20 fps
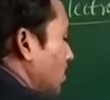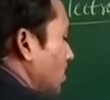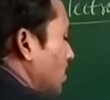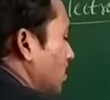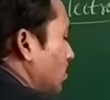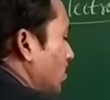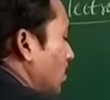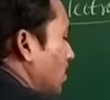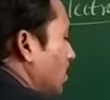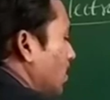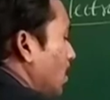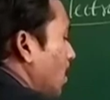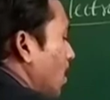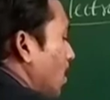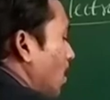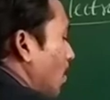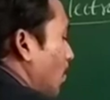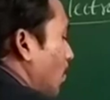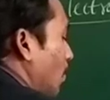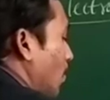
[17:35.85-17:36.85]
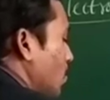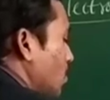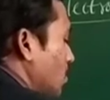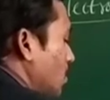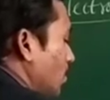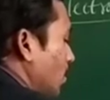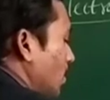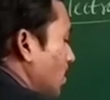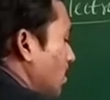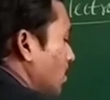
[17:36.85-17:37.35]
That's why
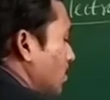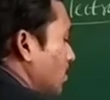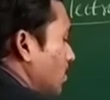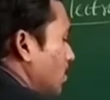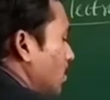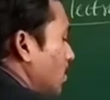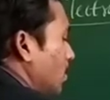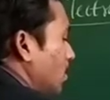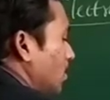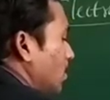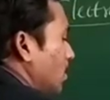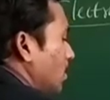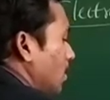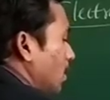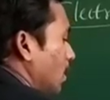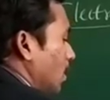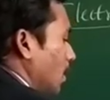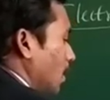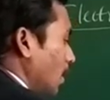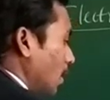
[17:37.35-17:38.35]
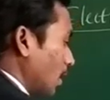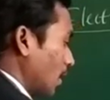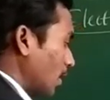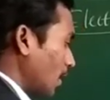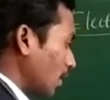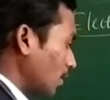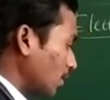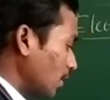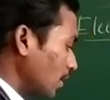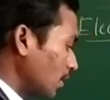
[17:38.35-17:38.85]
positive ions are
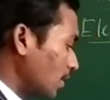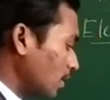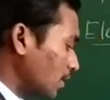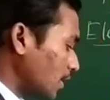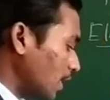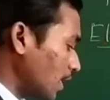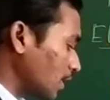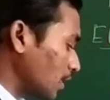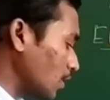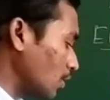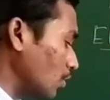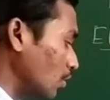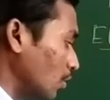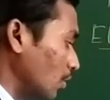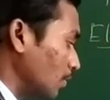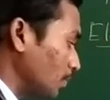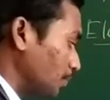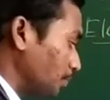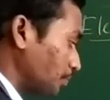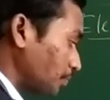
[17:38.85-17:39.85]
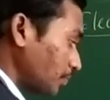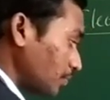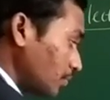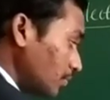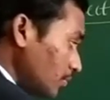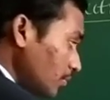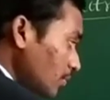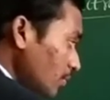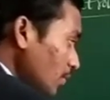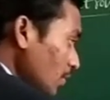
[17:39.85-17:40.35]
collected at cathode.
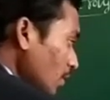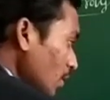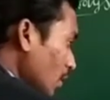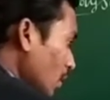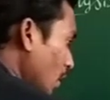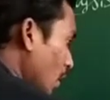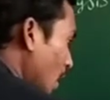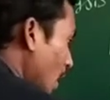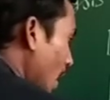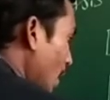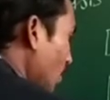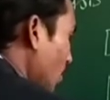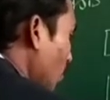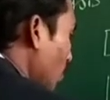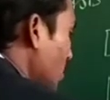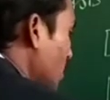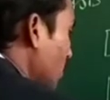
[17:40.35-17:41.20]
And OH